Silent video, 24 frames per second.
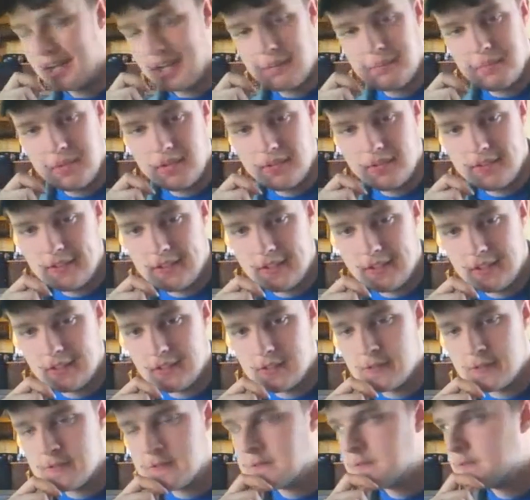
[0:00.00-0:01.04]
but I
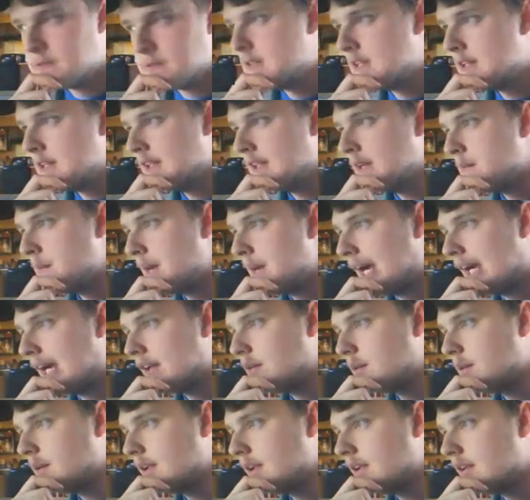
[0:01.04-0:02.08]
got busy and
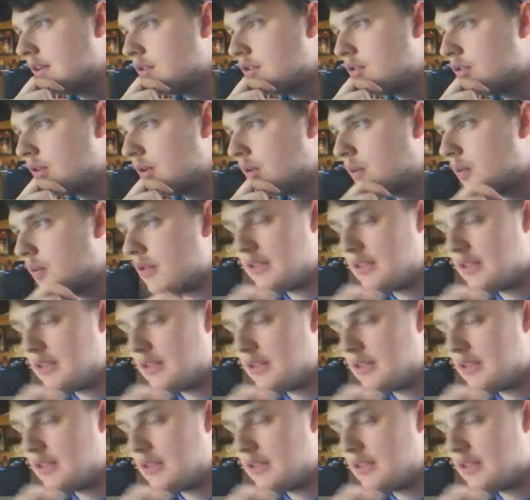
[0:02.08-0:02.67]
didn't get back to it.